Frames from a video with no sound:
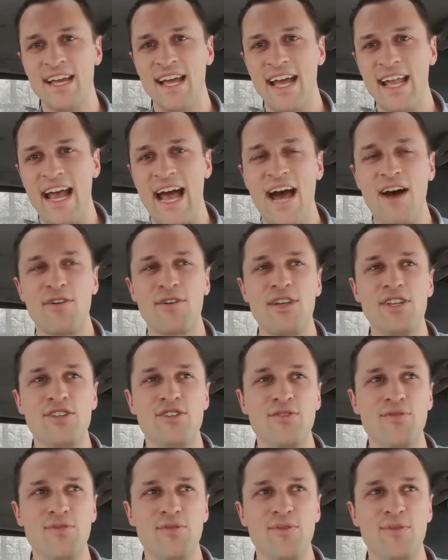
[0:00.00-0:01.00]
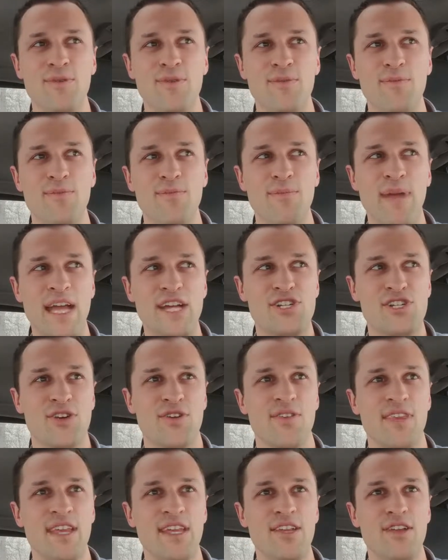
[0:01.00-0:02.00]
and how can you make
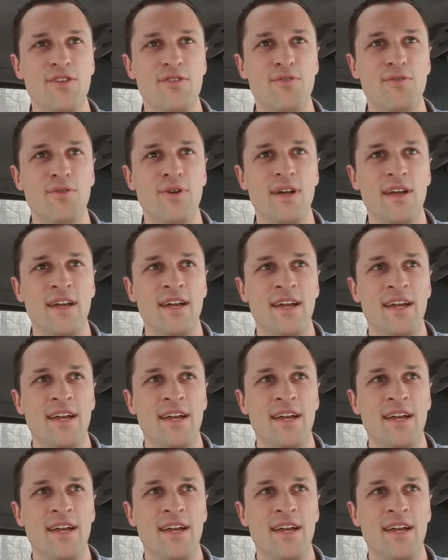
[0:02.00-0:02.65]
sure that you